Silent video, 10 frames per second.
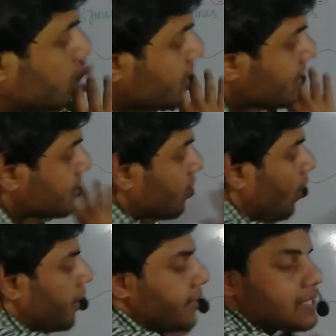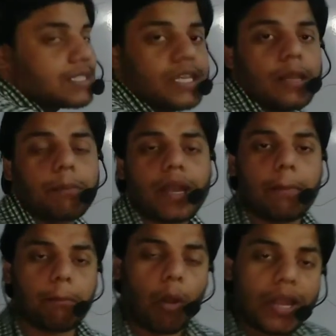this is called as 3'
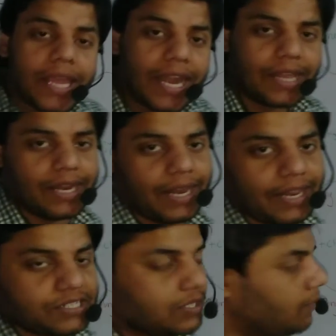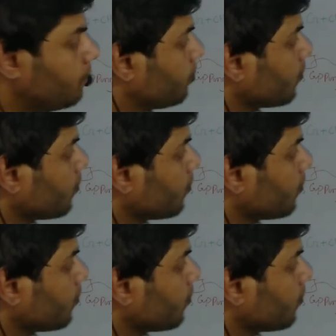polyadenylation.